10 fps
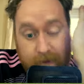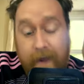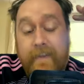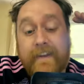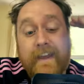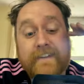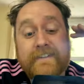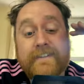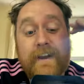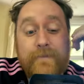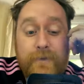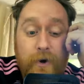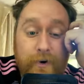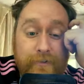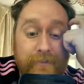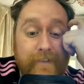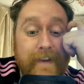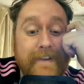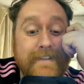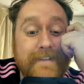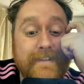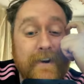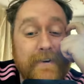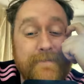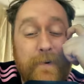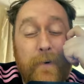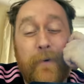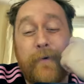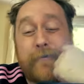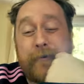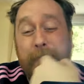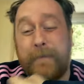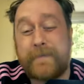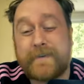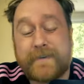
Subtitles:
and then get subbed off. It's such poor form to do